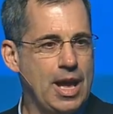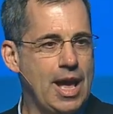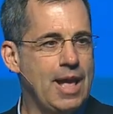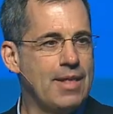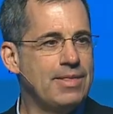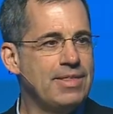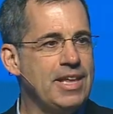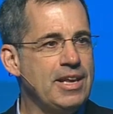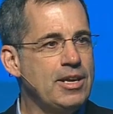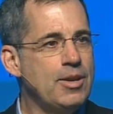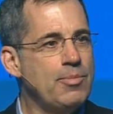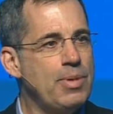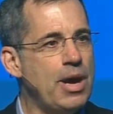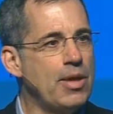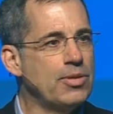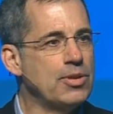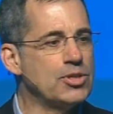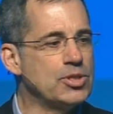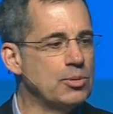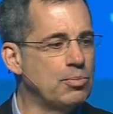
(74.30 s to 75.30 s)
And think
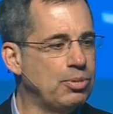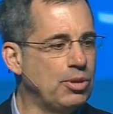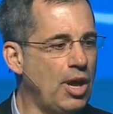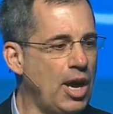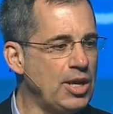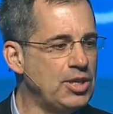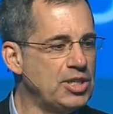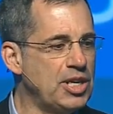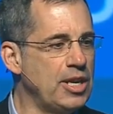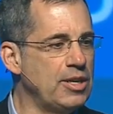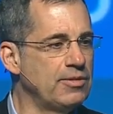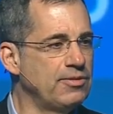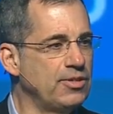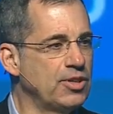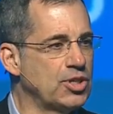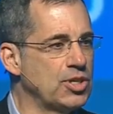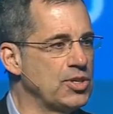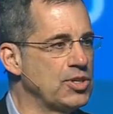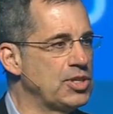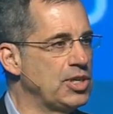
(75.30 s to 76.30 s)
about the supply chain
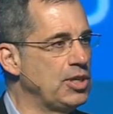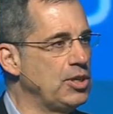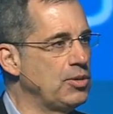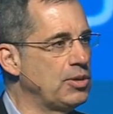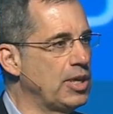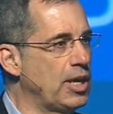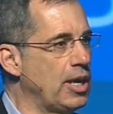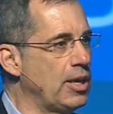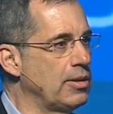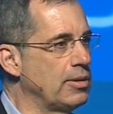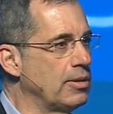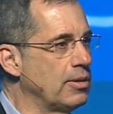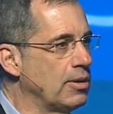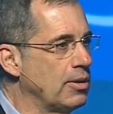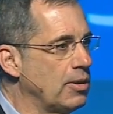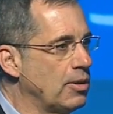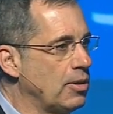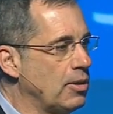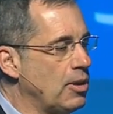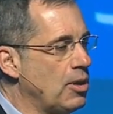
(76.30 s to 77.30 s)
efficiency you get
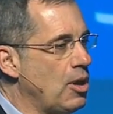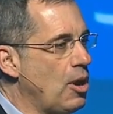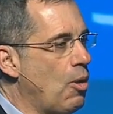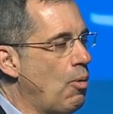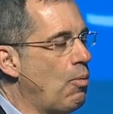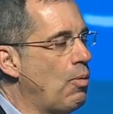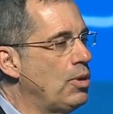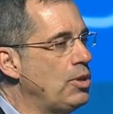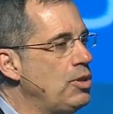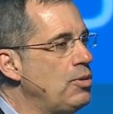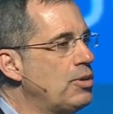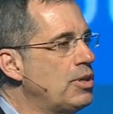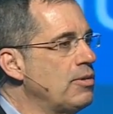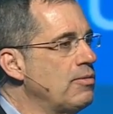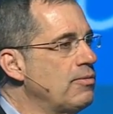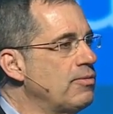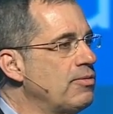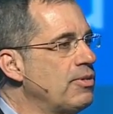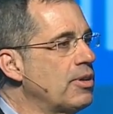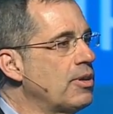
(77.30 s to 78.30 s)
when you
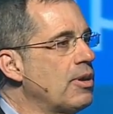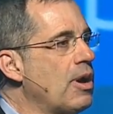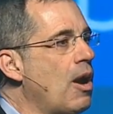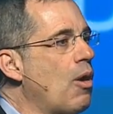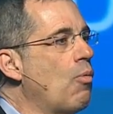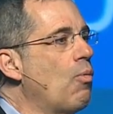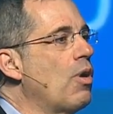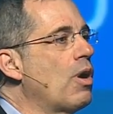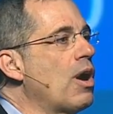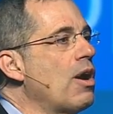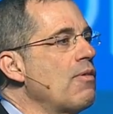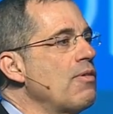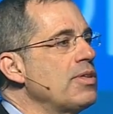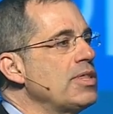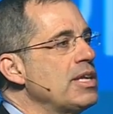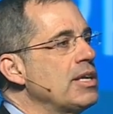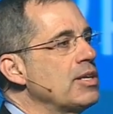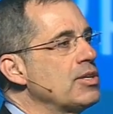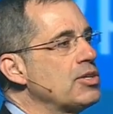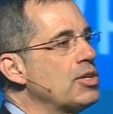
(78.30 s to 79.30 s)
can figure out where
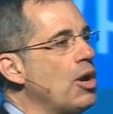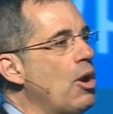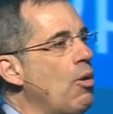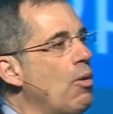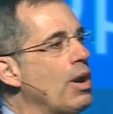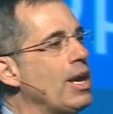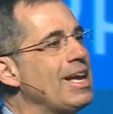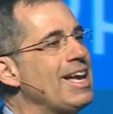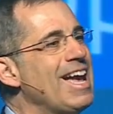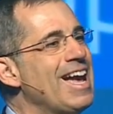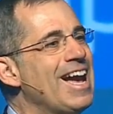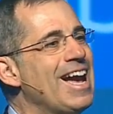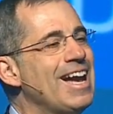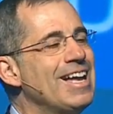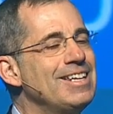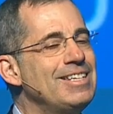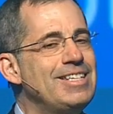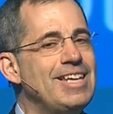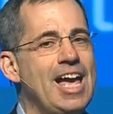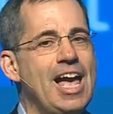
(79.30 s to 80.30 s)
everything is going
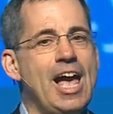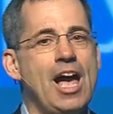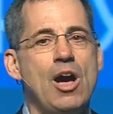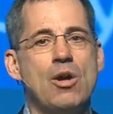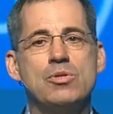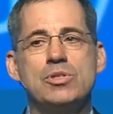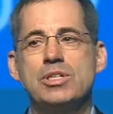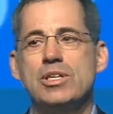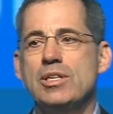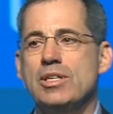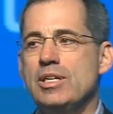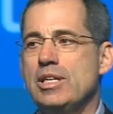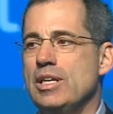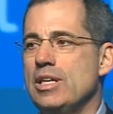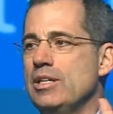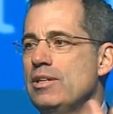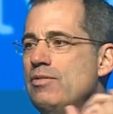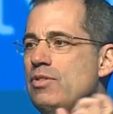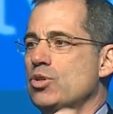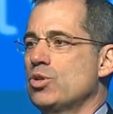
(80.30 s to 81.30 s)
down to
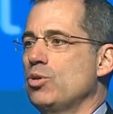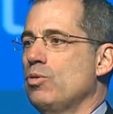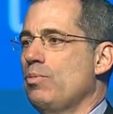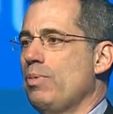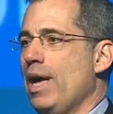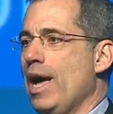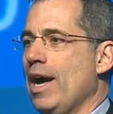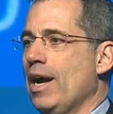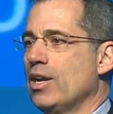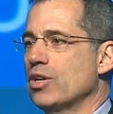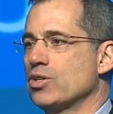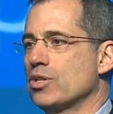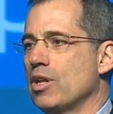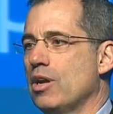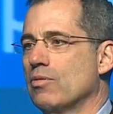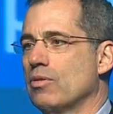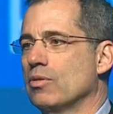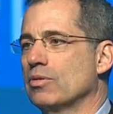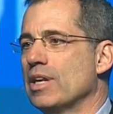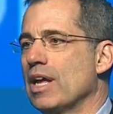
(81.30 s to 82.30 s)
the individual package
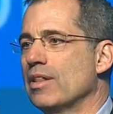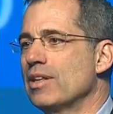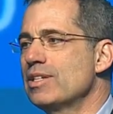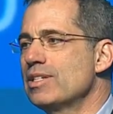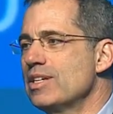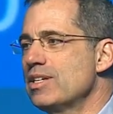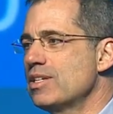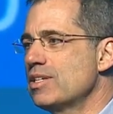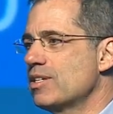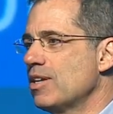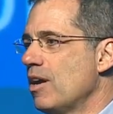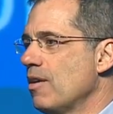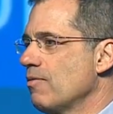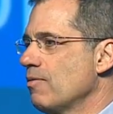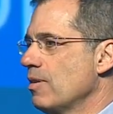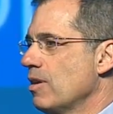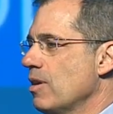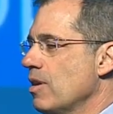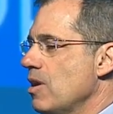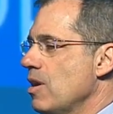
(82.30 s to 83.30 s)
level. Now, this is
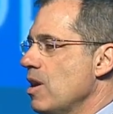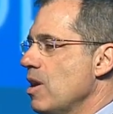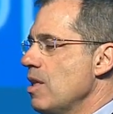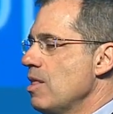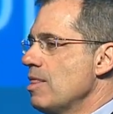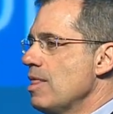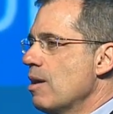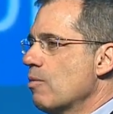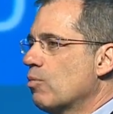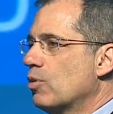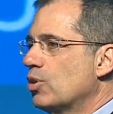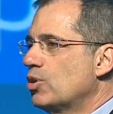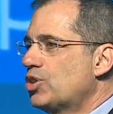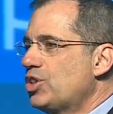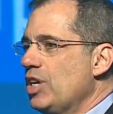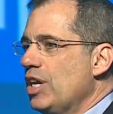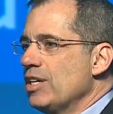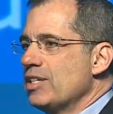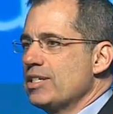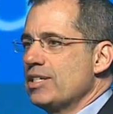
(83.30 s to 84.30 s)
stuff that we're
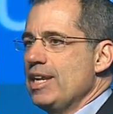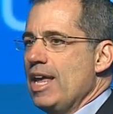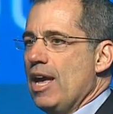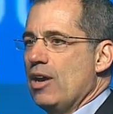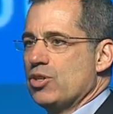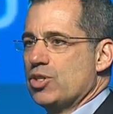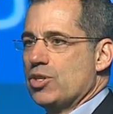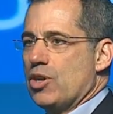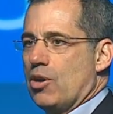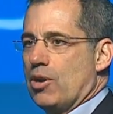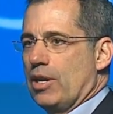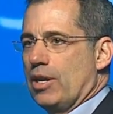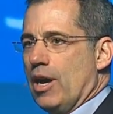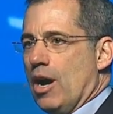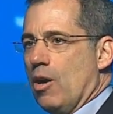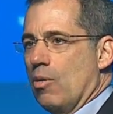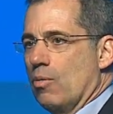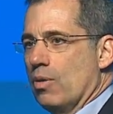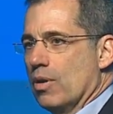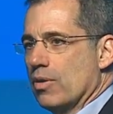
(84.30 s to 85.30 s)
just now starting
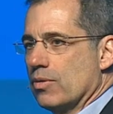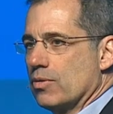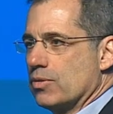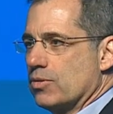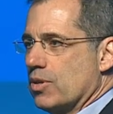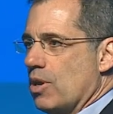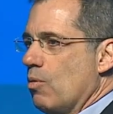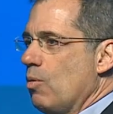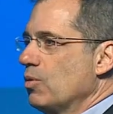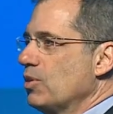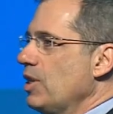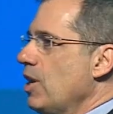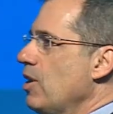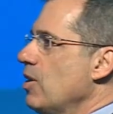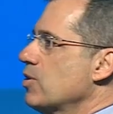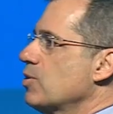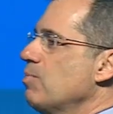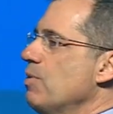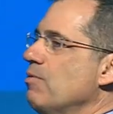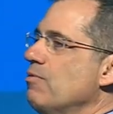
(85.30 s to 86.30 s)
out with. So I won't tell
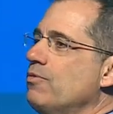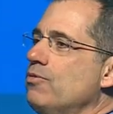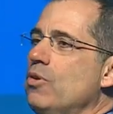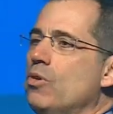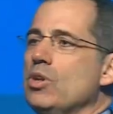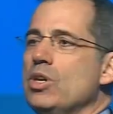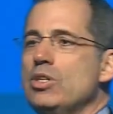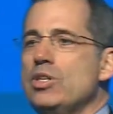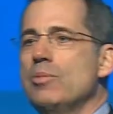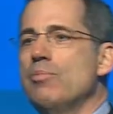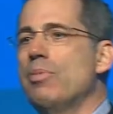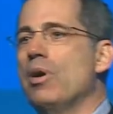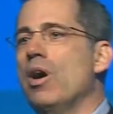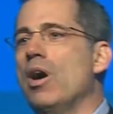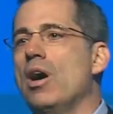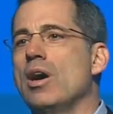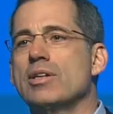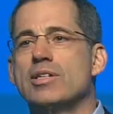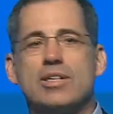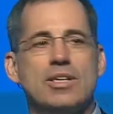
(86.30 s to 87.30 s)
you it's been fully
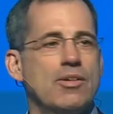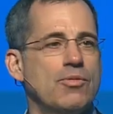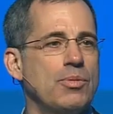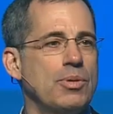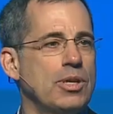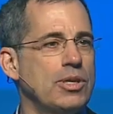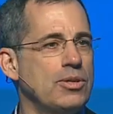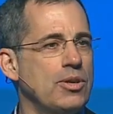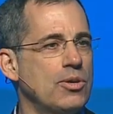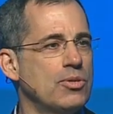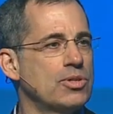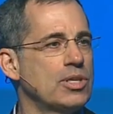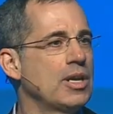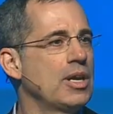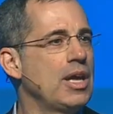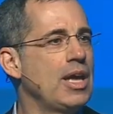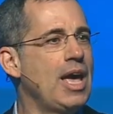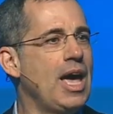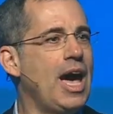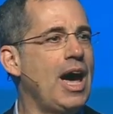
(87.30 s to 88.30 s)
debugged and everybody knows
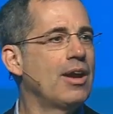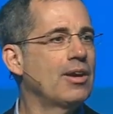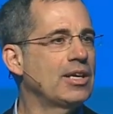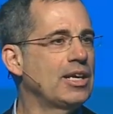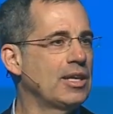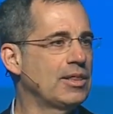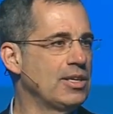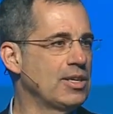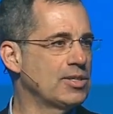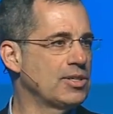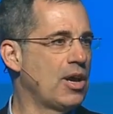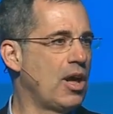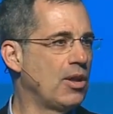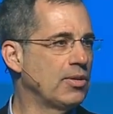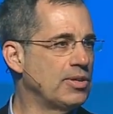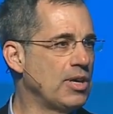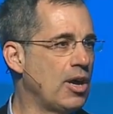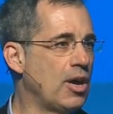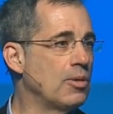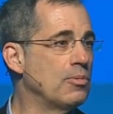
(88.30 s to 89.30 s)
how to get this
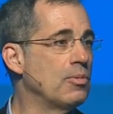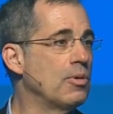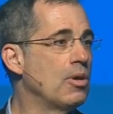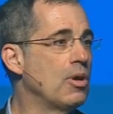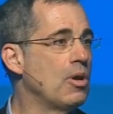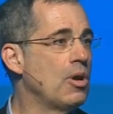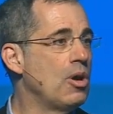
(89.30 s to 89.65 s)
all done.